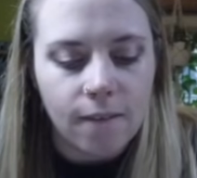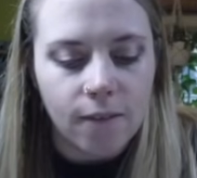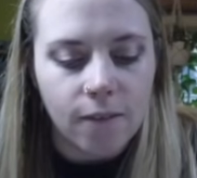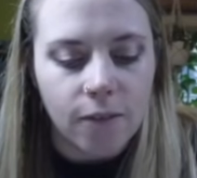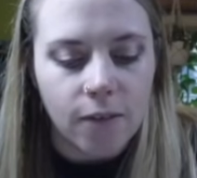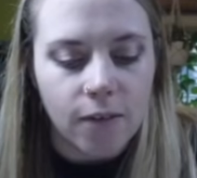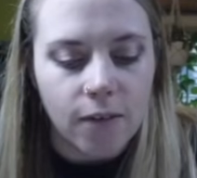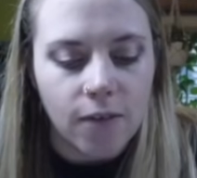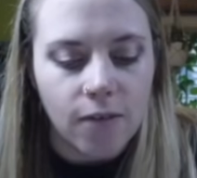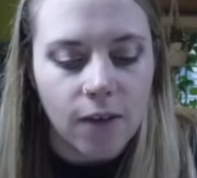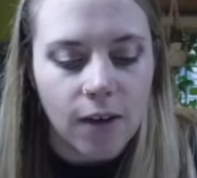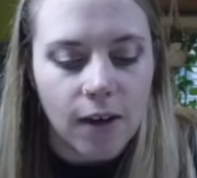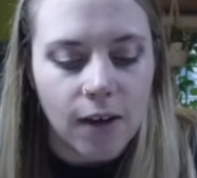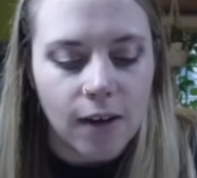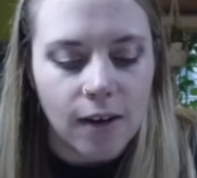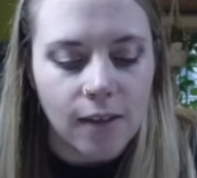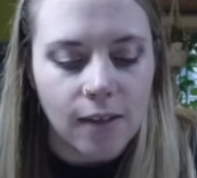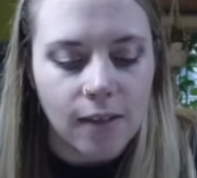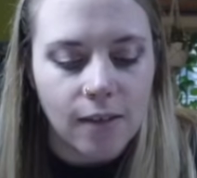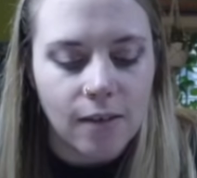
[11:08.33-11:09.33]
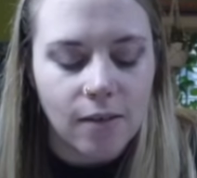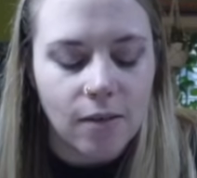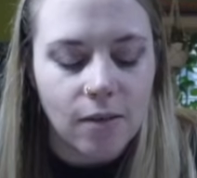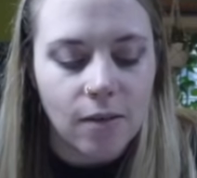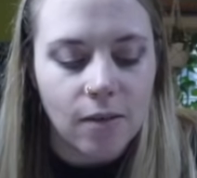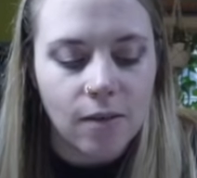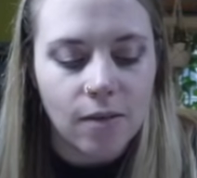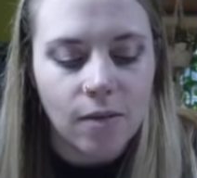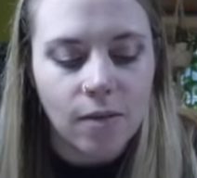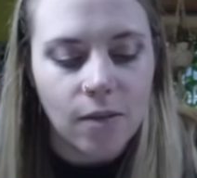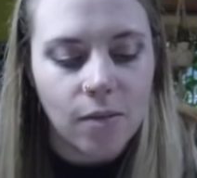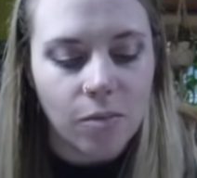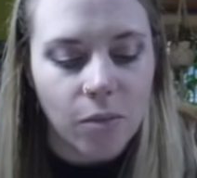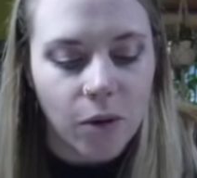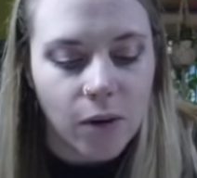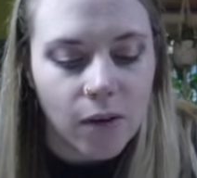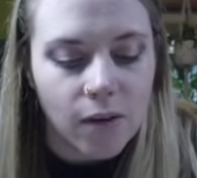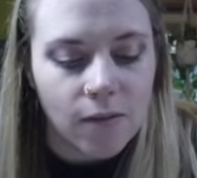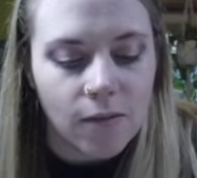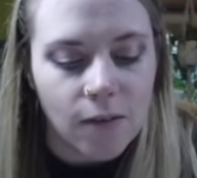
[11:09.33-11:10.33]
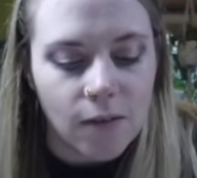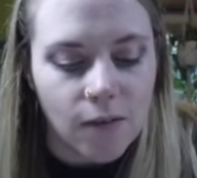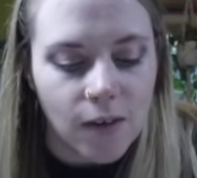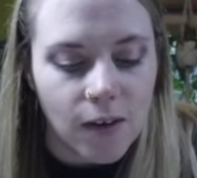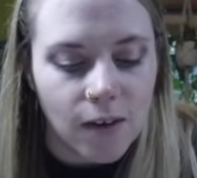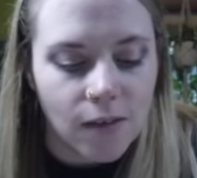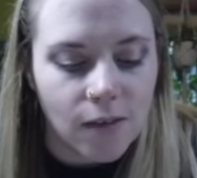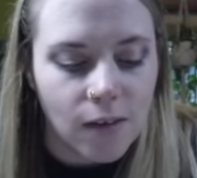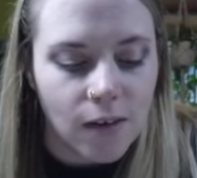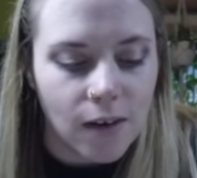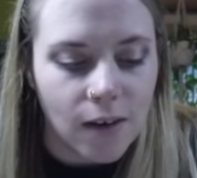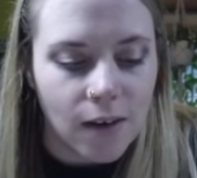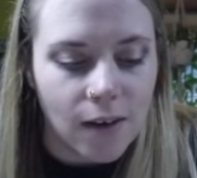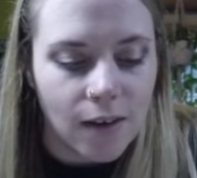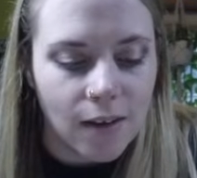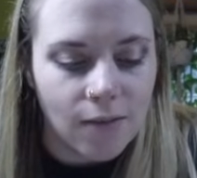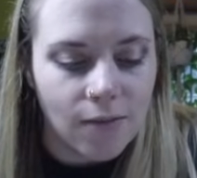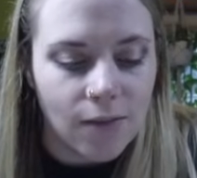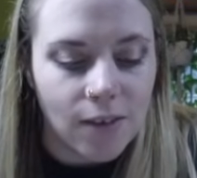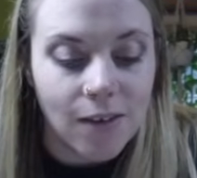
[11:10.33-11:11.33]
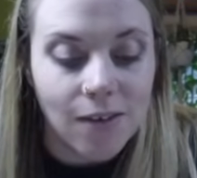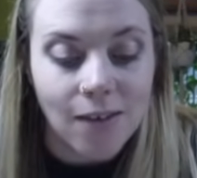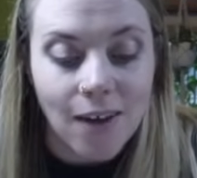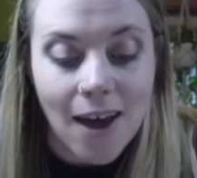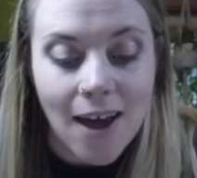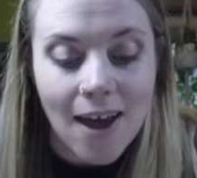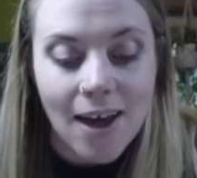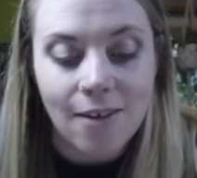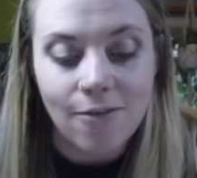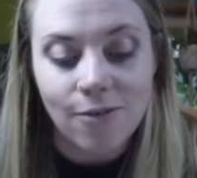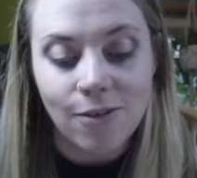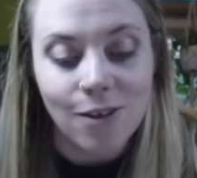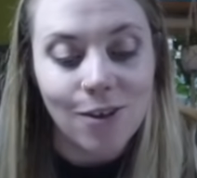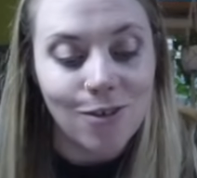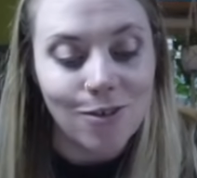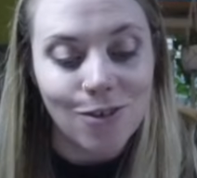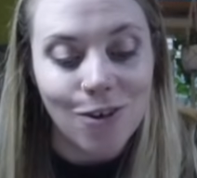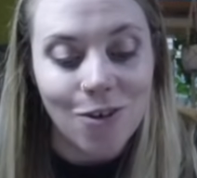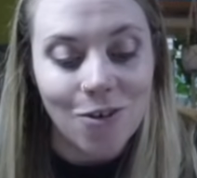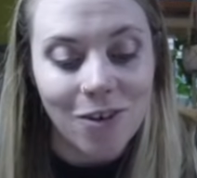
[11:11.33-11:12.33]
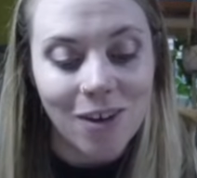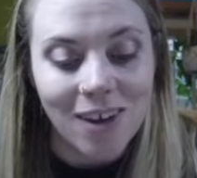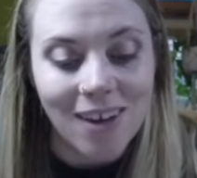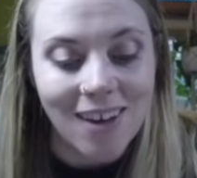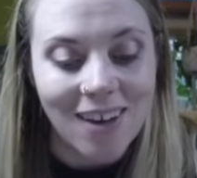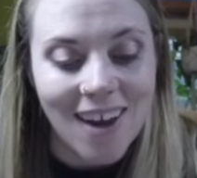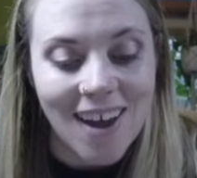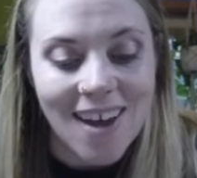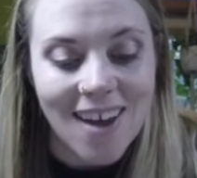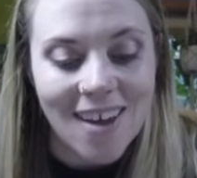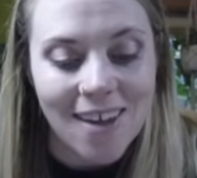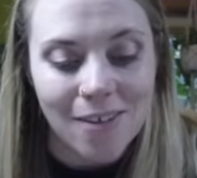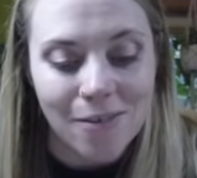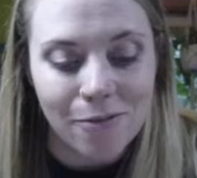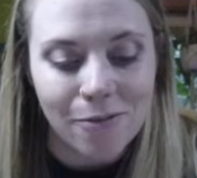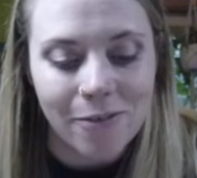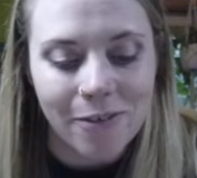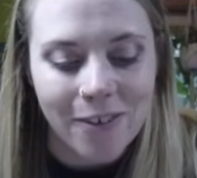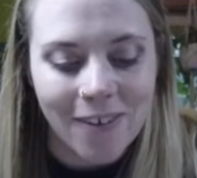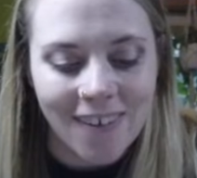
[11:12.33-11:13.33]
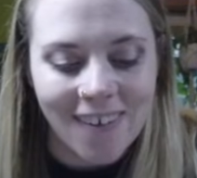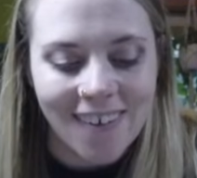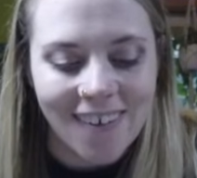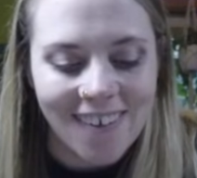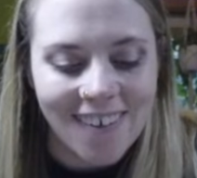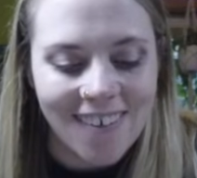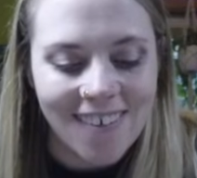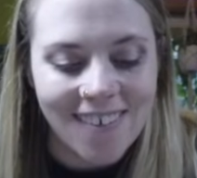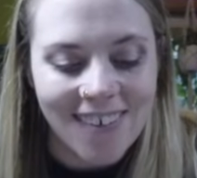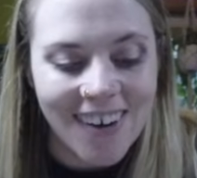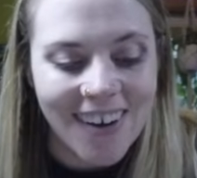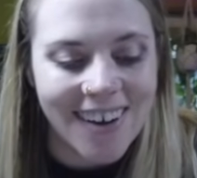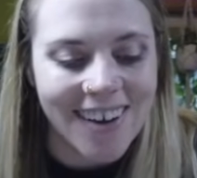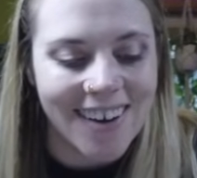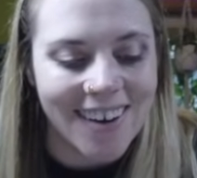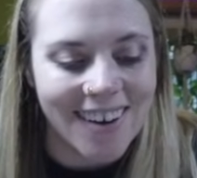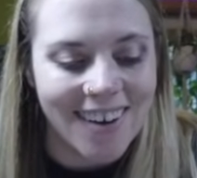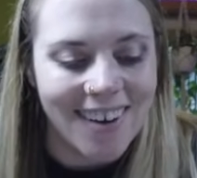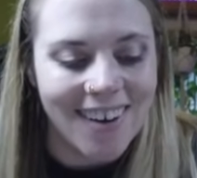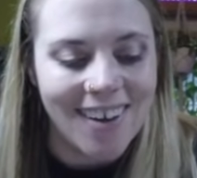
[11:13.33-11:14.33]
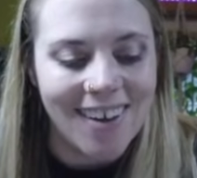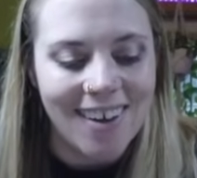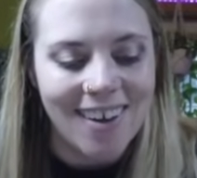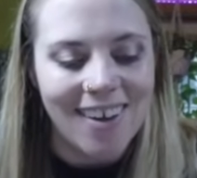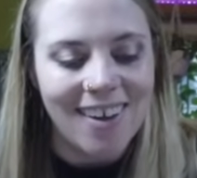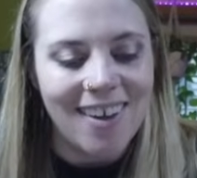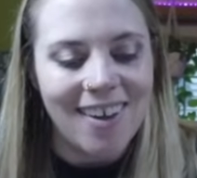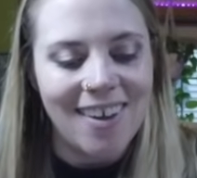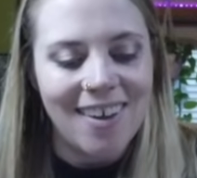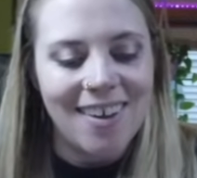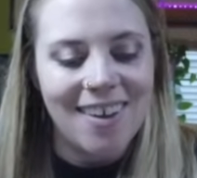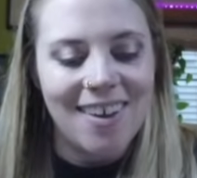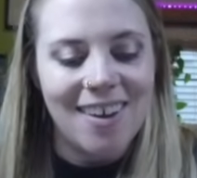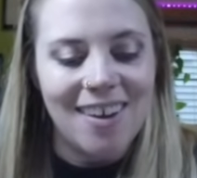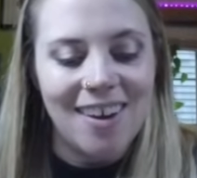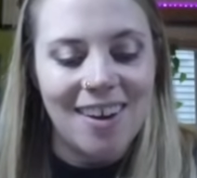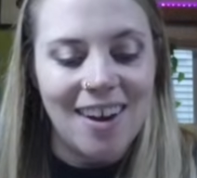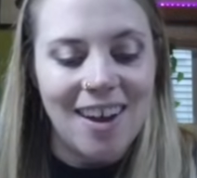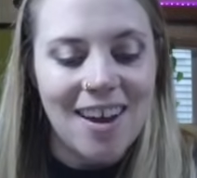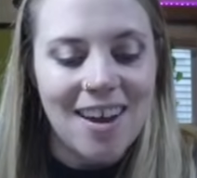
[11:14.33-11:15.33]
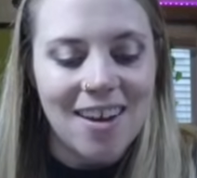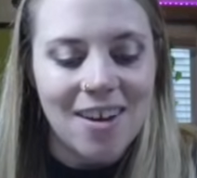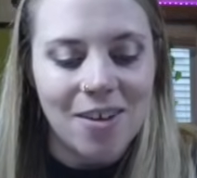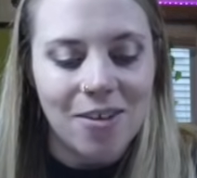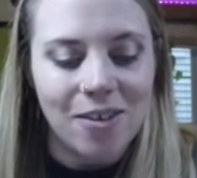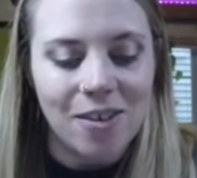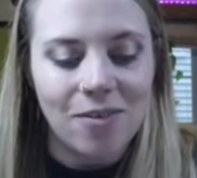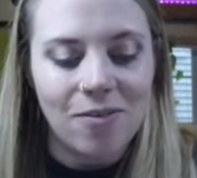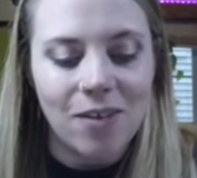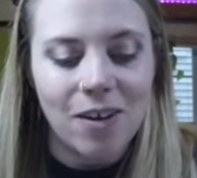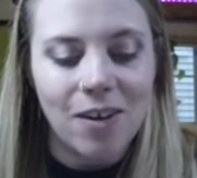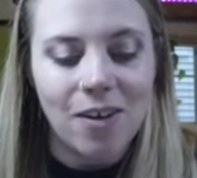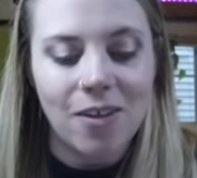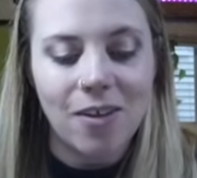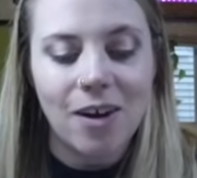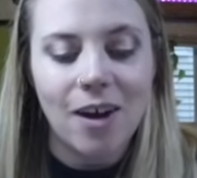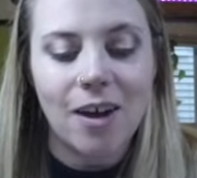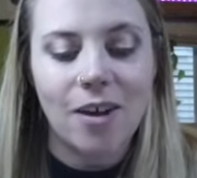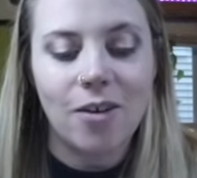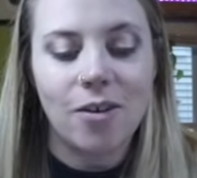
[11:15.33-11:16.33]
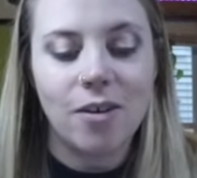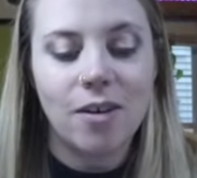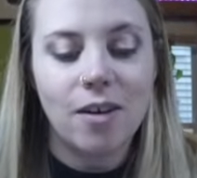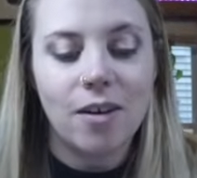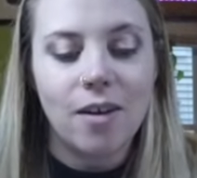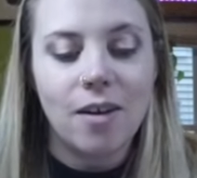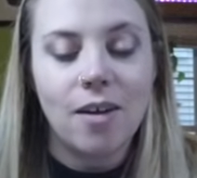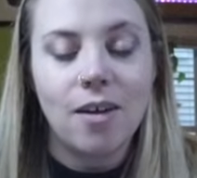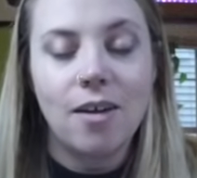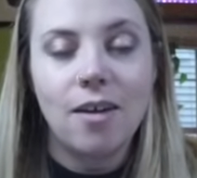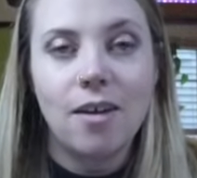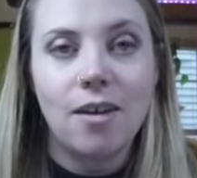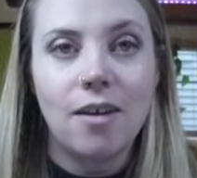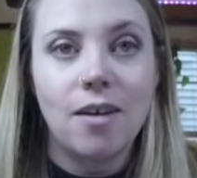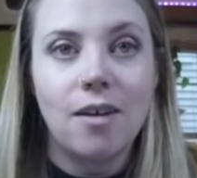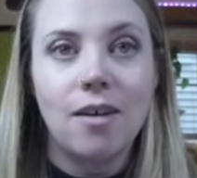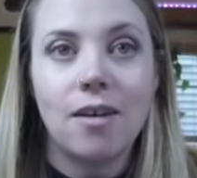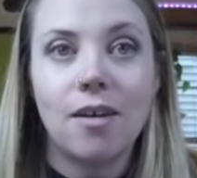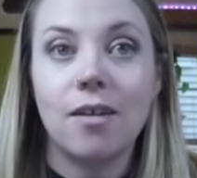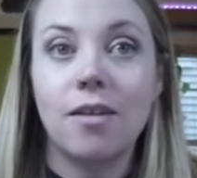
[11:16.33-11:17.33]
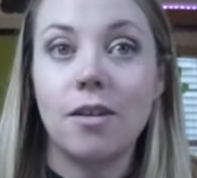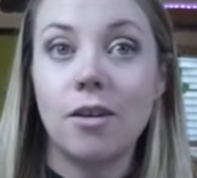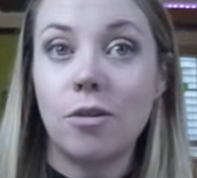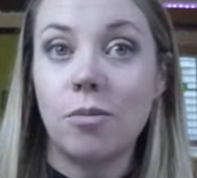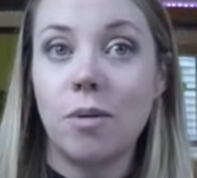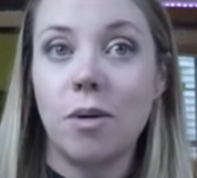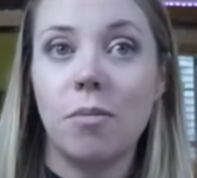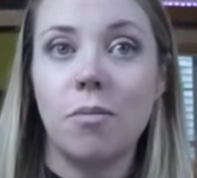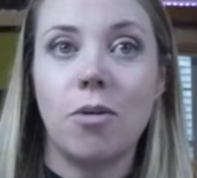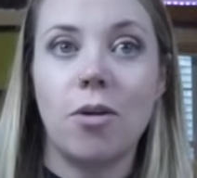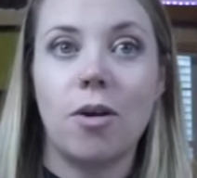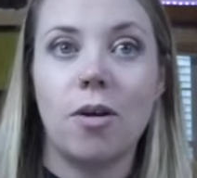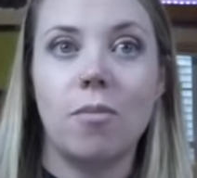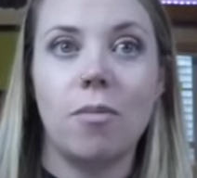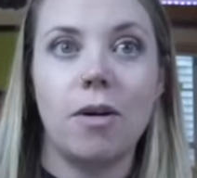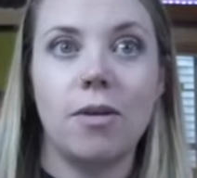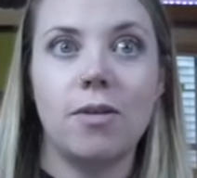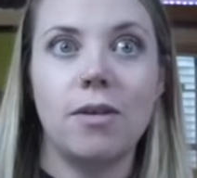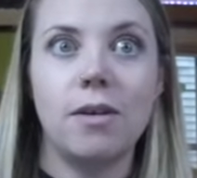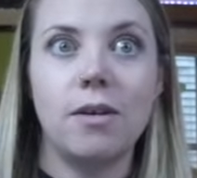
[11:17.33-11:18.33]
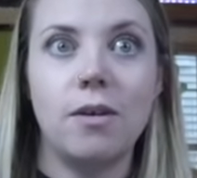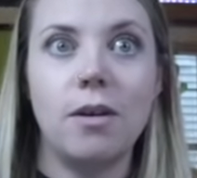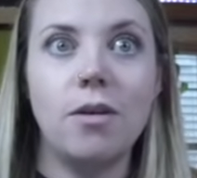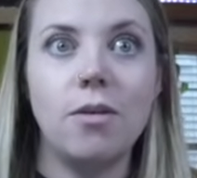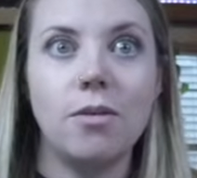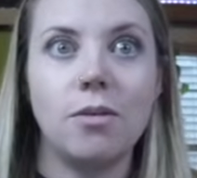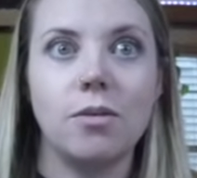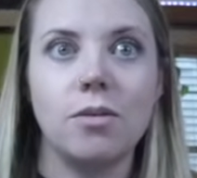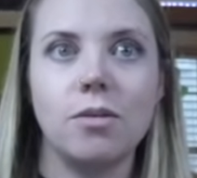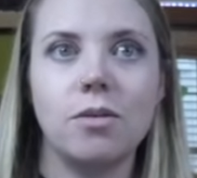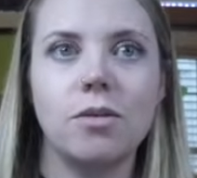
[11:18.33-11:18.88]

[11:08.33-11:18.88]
We're dividing this part of the face in half. This half is going in half. All right. Now to figure out a little bit more about the nose.